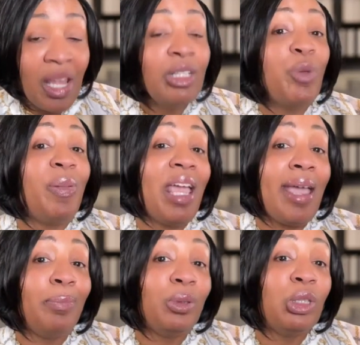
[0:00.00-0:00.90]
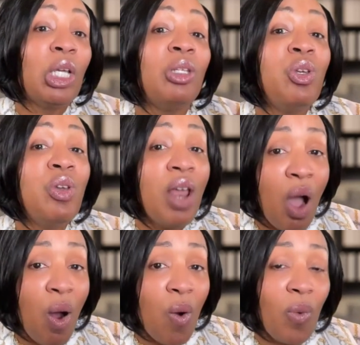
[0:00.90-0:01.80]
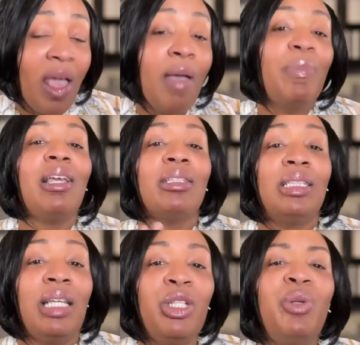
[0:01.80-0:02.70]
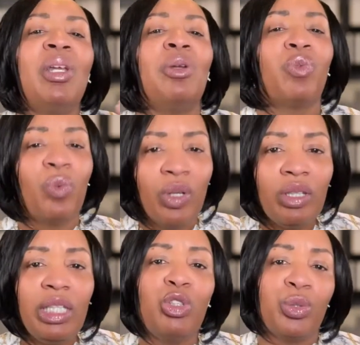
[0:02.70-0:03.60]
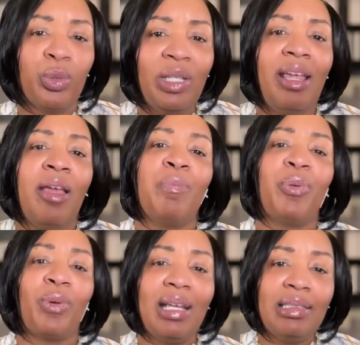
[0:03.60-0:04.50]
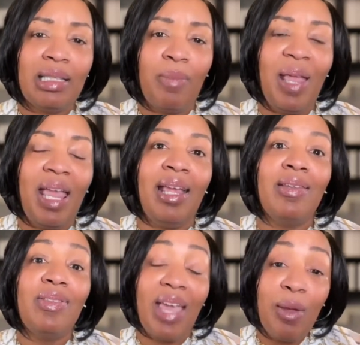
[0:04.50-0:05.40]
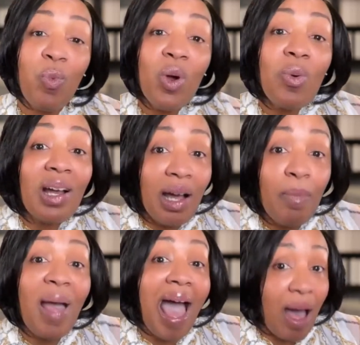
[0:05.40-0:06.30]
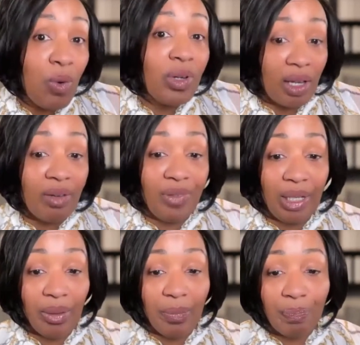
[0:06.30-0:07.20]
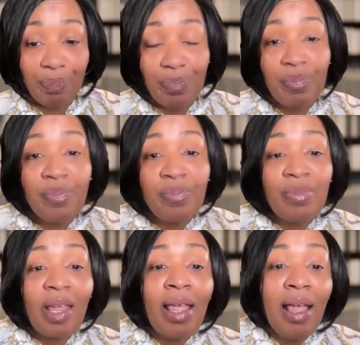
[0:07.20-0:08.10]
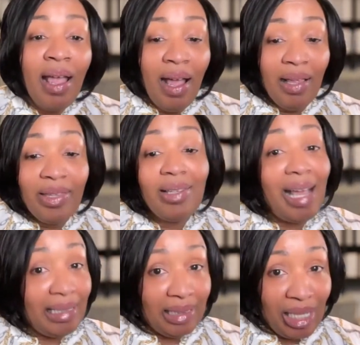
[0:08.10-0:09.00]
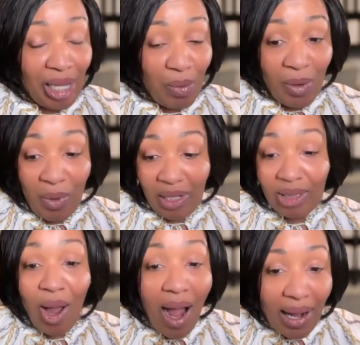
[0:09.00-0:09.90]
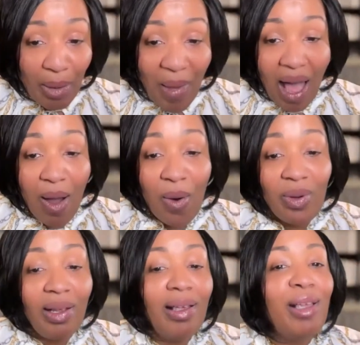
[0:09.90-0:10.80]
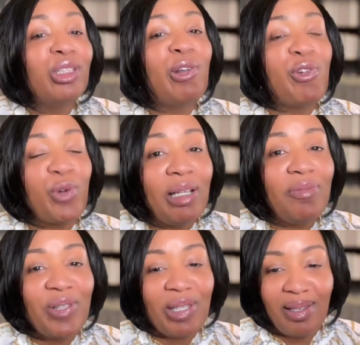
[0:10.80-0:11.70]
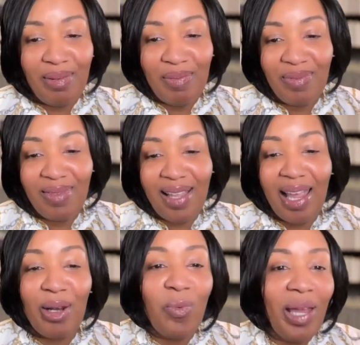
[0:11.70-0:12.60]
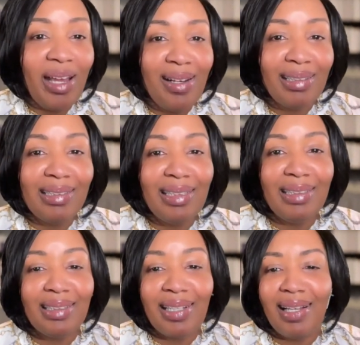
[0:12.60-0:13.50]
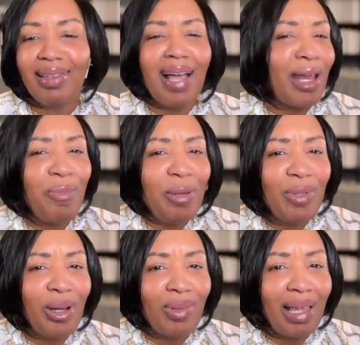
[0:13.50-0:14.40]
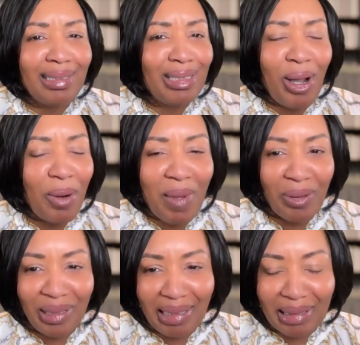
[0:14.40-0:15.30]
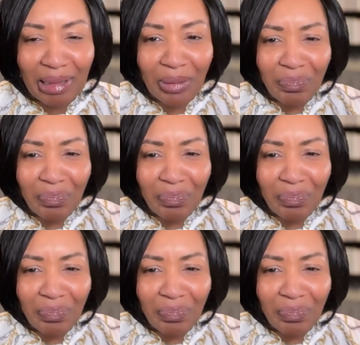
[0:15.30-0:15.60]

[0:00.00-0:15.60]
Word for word: to be able to know, because then you can really truly embrace them and they will come out of you. The last thing that we want to talk about, strengths and weaknesses. A lot of people don't like to talk about this.